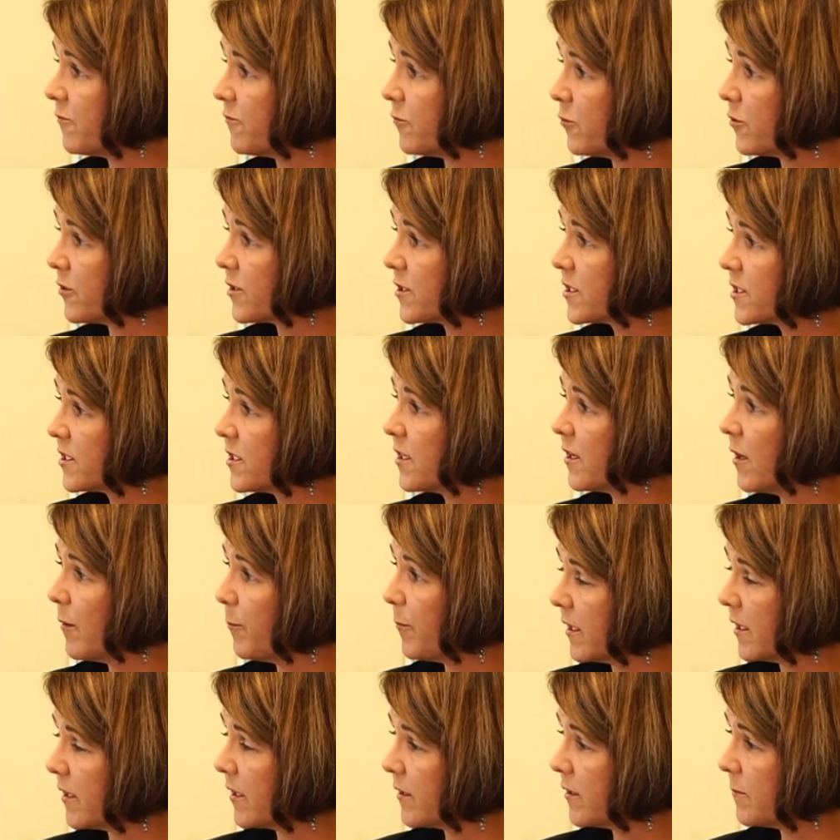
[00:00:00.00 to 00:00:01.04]
divorce,
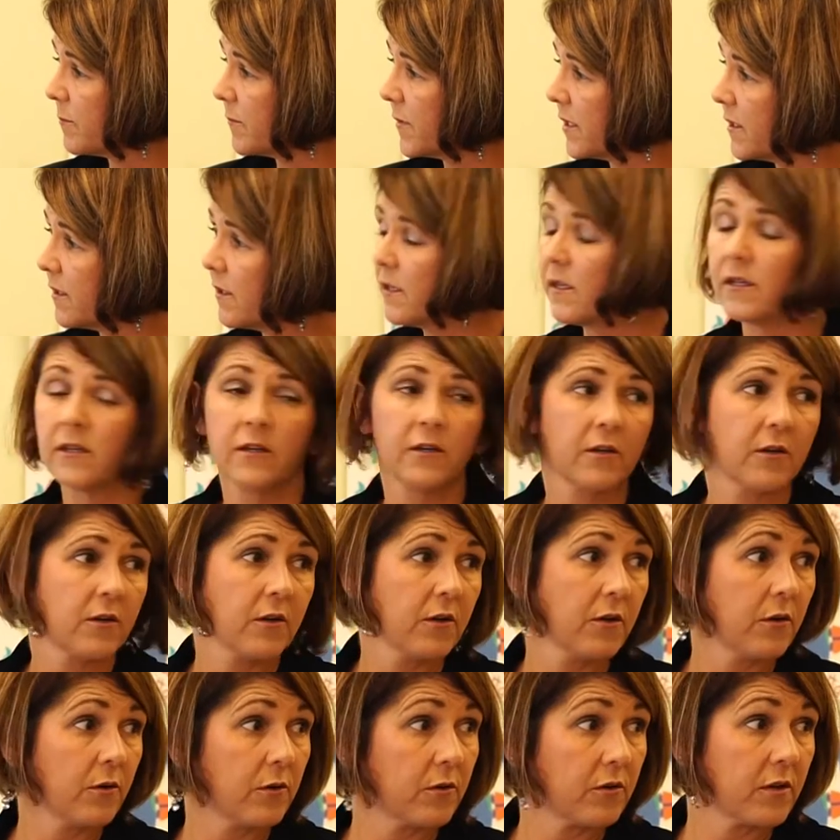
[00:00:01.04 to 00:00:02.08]
abandonment,
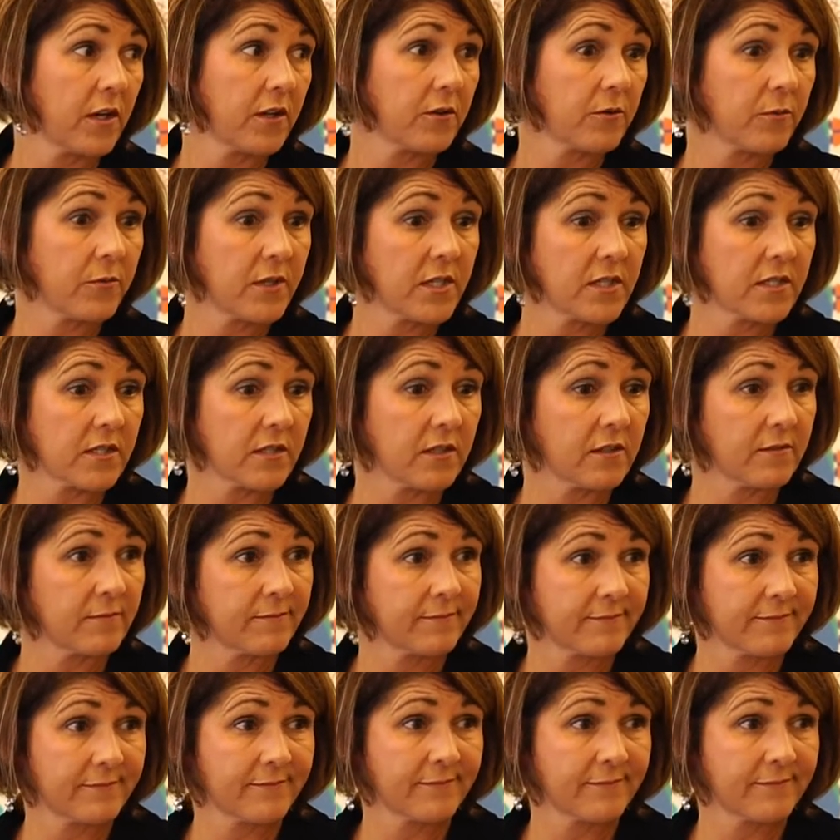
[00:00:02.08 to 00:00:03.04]
or other reason?